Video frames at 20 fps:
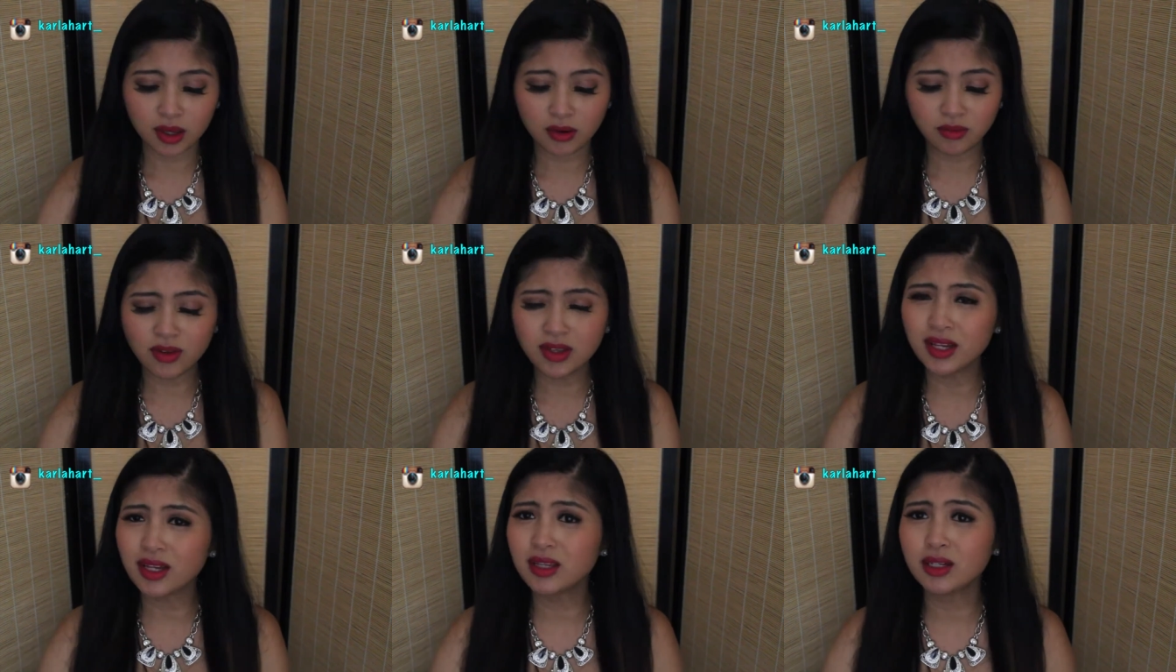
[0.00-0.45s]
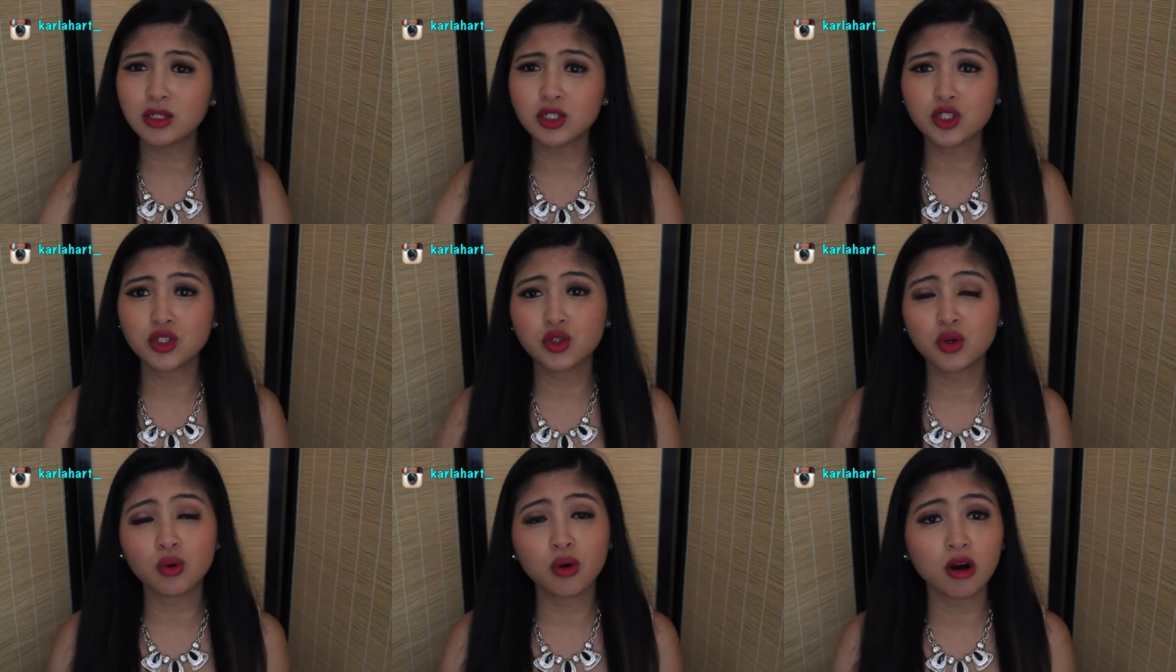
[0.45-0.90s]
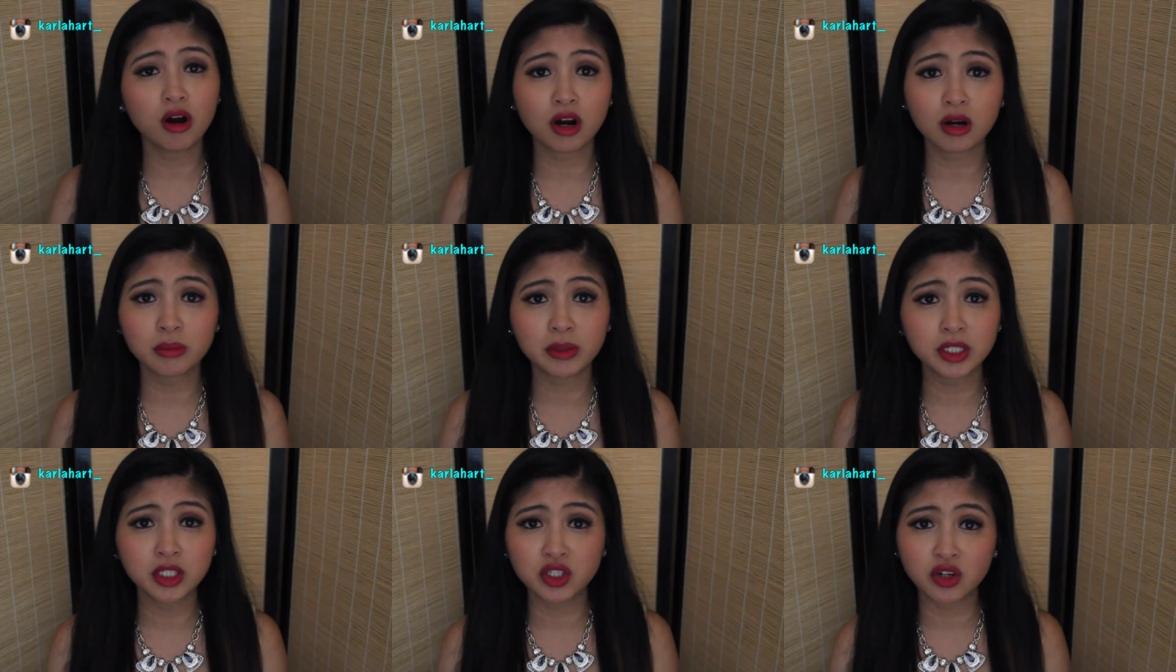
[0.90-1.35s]
I feel like there's no
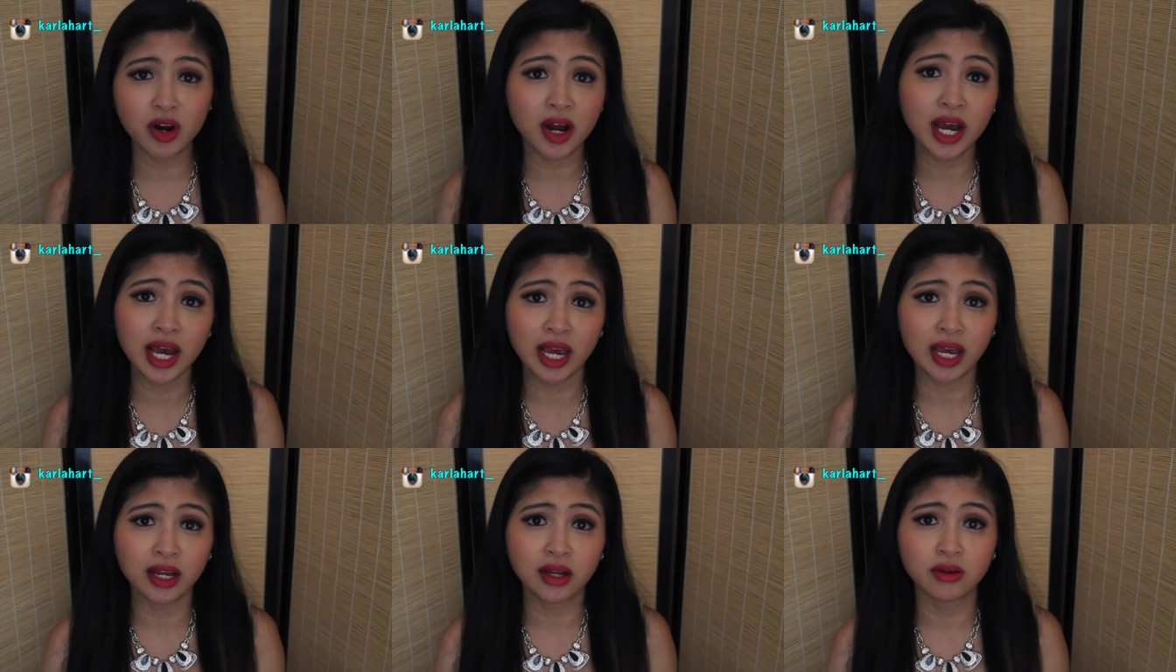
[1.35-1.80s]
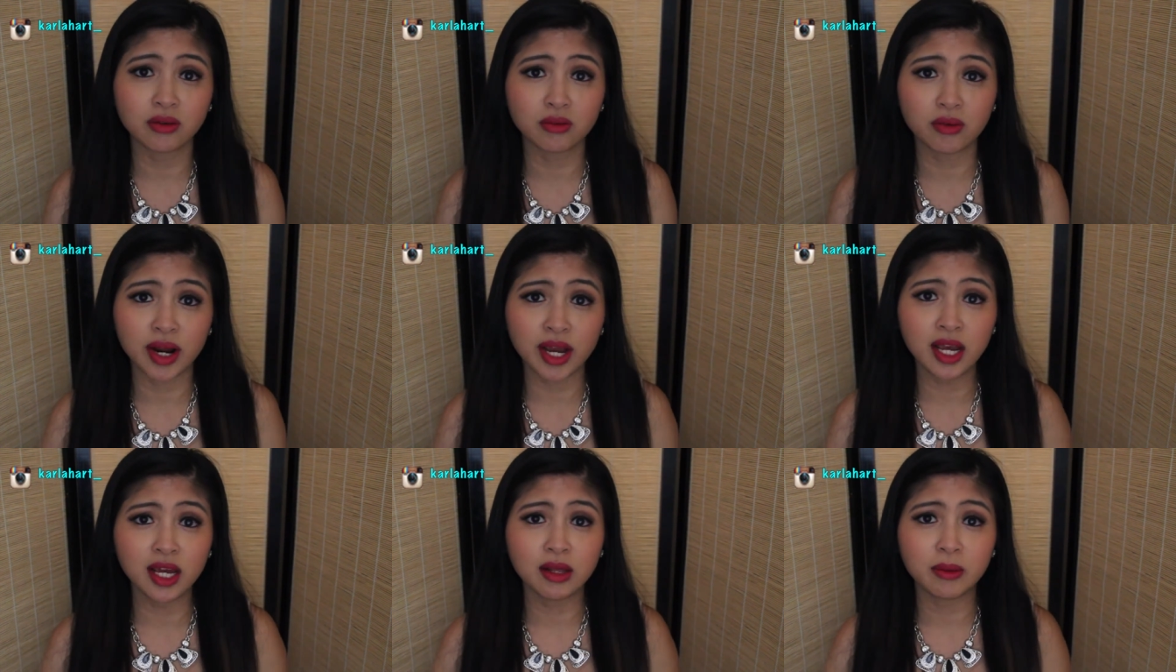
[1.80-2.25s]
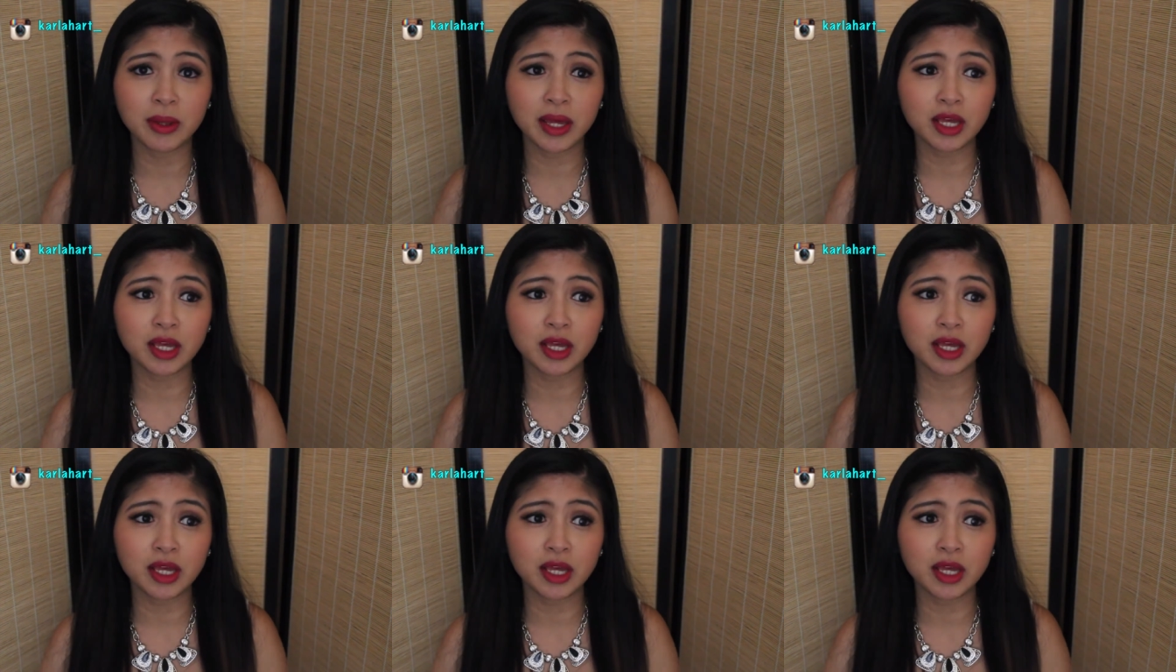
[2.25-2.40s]
harm in trying, right?